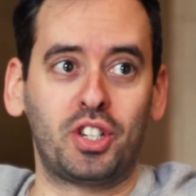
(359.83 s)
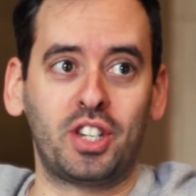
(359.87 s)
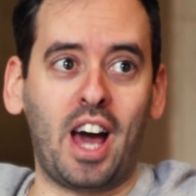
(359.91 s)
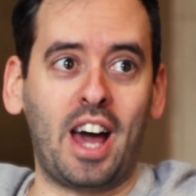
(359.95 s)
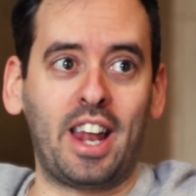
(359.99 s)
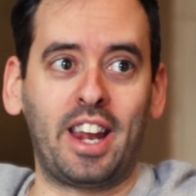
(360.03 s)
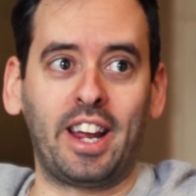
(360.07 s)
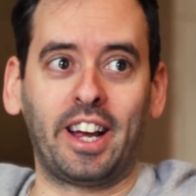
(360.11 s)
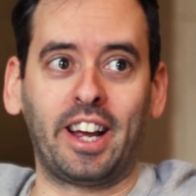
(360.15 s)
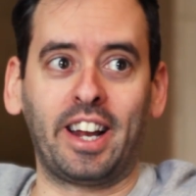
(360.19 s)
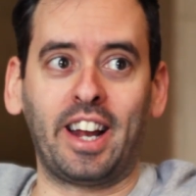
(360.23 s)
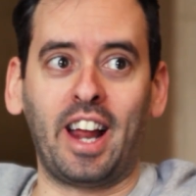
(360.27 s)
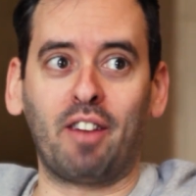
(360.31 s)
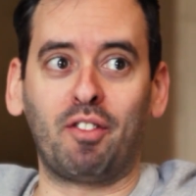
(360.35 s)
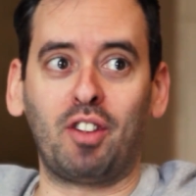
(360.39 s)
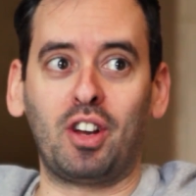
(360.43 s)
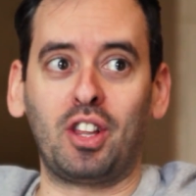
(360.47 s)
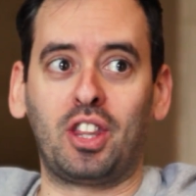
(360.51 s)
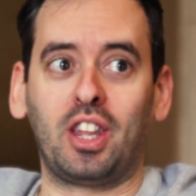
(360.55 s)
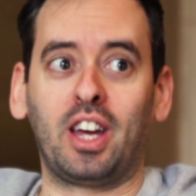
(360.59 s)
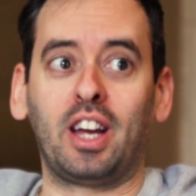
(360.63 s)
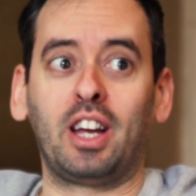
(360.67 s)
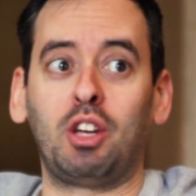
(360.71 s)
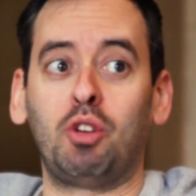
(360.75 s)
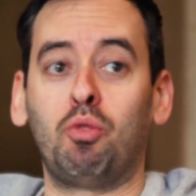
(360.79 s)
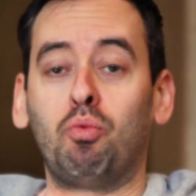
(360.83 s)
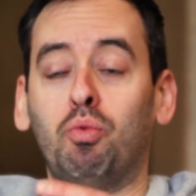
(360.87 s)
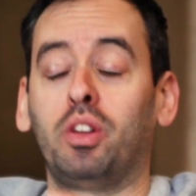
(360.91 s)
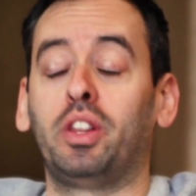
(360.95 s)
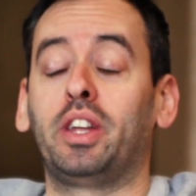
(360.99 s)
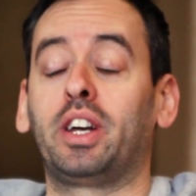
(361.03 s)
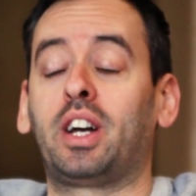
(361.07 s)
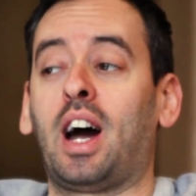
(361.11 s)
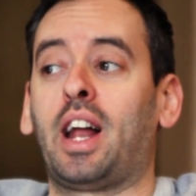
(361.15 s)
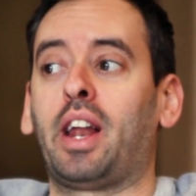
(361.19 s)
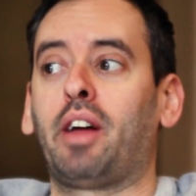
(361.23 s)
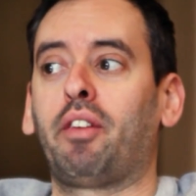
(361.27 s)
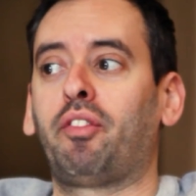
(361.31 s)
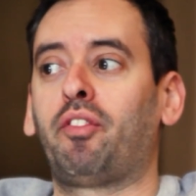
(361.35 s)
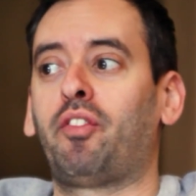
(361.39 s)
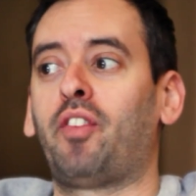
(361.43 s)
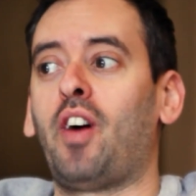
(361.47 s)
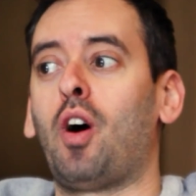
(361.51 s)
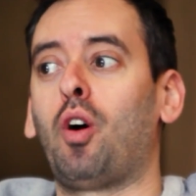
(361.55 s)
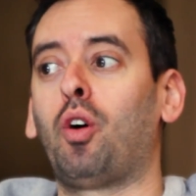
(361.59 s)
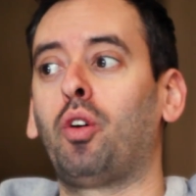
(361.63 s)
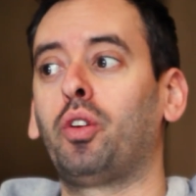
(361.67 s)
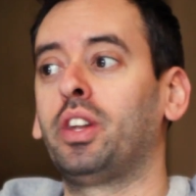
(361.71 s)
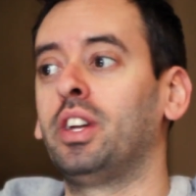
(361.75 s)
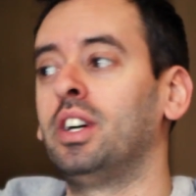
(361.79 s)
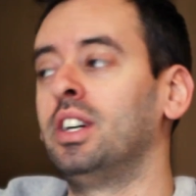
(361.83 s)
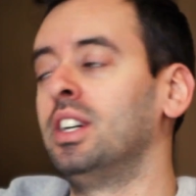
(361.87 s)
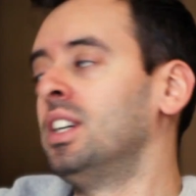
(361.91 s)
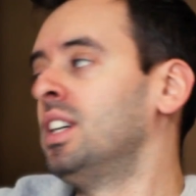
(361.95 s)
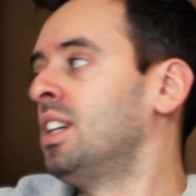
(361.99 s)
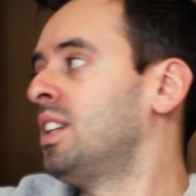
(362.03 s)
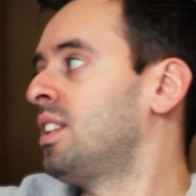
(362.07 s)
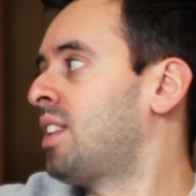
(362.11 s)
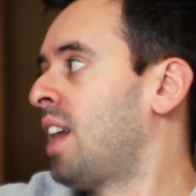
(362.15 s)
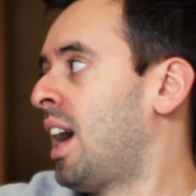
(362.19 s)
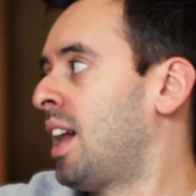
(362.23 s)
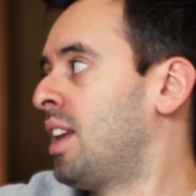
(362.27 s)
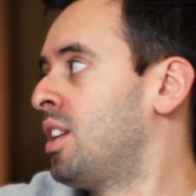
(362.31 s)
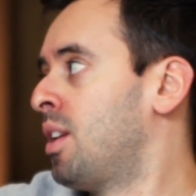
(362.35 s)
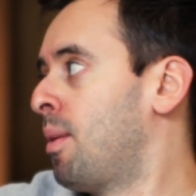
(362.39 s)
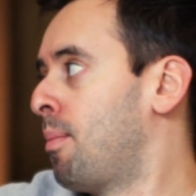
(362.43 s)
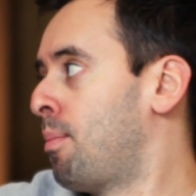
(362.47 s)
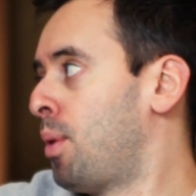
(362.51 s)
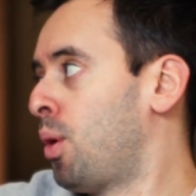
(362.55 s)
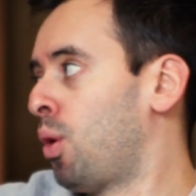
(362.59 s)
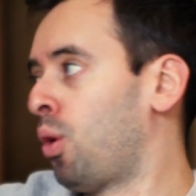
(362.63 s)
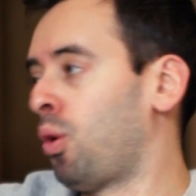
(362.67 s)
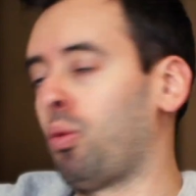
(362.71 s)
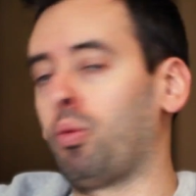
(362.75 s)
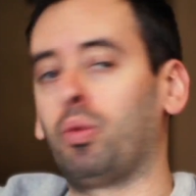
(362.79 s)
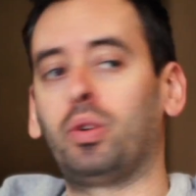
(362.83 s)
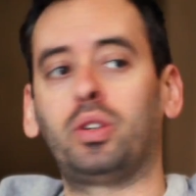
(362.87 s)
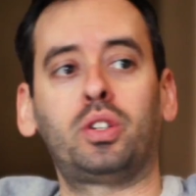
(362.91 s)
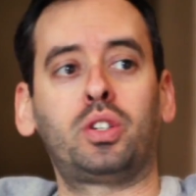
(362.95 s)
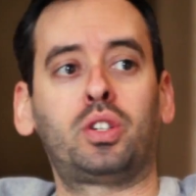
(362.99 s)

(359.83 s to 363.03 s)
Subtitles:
the setting and everything. You really kind of felt that Nabil